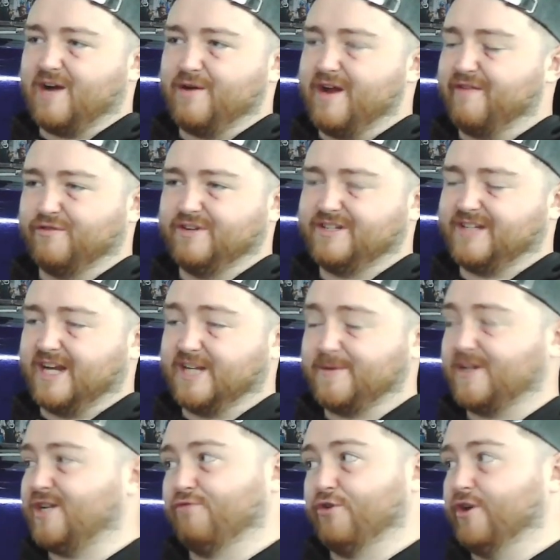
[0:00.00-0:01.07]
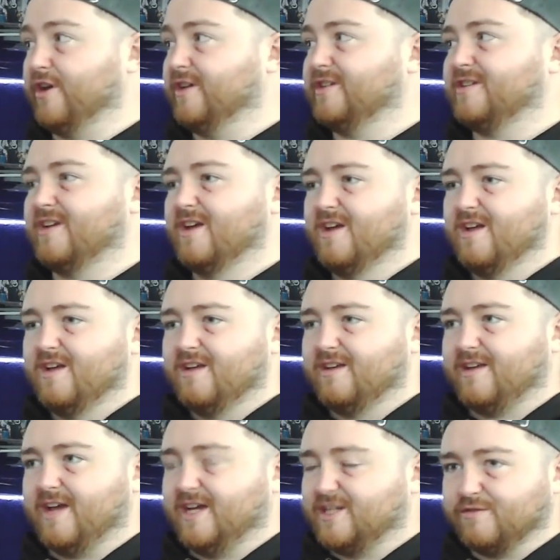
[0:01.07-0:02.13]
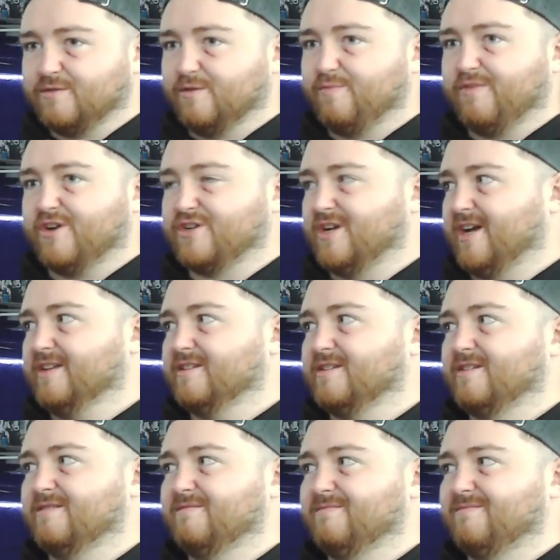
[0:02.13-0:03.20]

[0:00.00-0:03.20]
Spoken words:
I'll never understand, especially runners, get yourself some compression leggings.